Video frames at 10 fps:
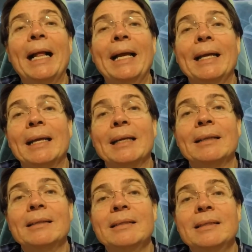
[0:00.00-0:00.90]

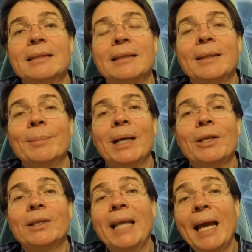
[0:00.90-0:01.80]
And
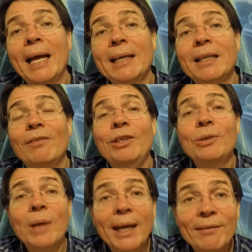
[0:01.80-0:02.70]
other than that, if
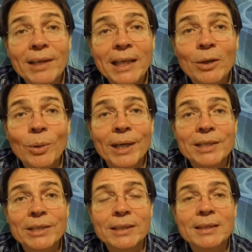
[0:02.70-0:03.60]
you have any
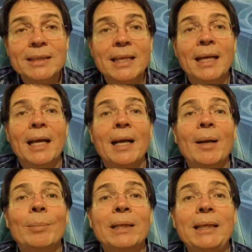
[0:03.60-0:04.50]
questions,
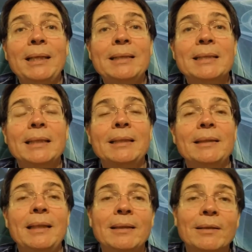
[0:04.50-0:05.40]
please
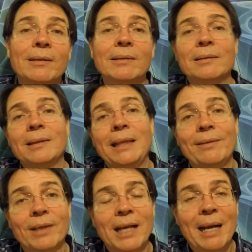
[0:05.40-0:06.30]
either
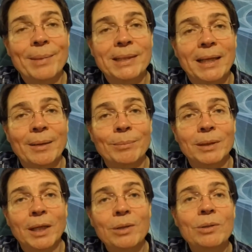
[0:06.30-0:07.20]
leave a comment down
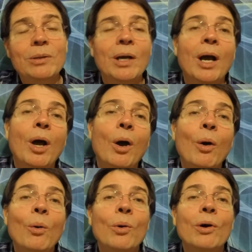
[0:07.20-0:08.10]
below,
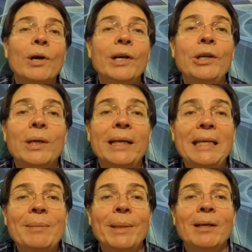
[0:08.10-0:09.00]
or you can
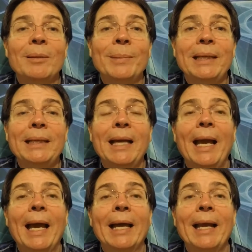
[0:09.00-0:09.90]
email me
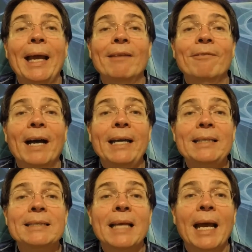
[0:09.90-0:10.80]
at
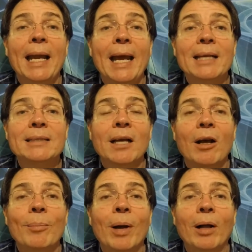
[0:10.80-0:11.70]

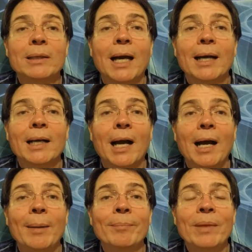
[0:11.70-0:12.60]

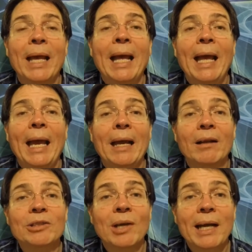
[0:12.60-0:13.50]
advice@asktallpaul.com, and
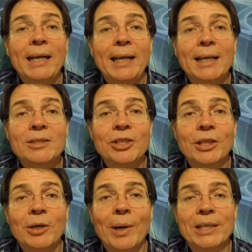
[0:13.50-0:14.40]
I'll try to answer
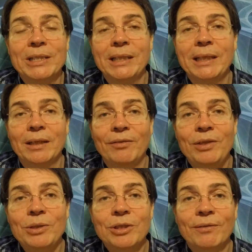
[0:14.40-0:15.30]
your question in a
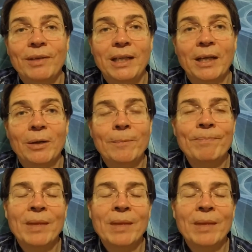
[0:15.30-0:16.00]
future video.